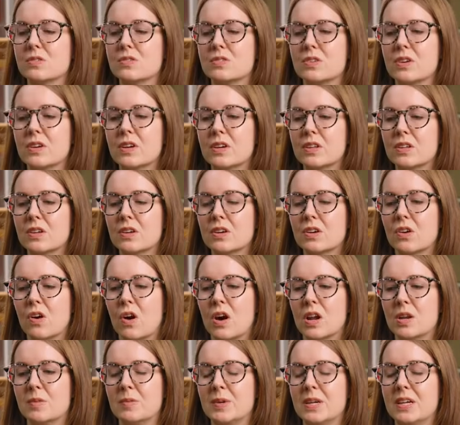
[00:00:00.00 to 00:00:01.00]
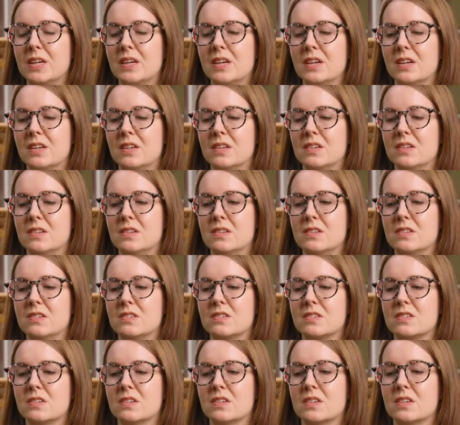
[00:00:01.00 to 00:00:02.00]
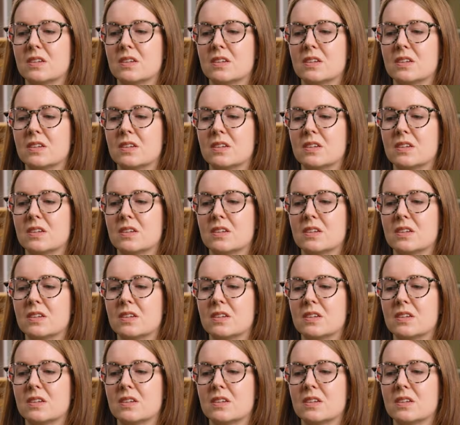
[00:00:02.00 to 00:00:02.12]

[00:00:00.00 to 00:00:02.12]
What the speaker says: Circular economy is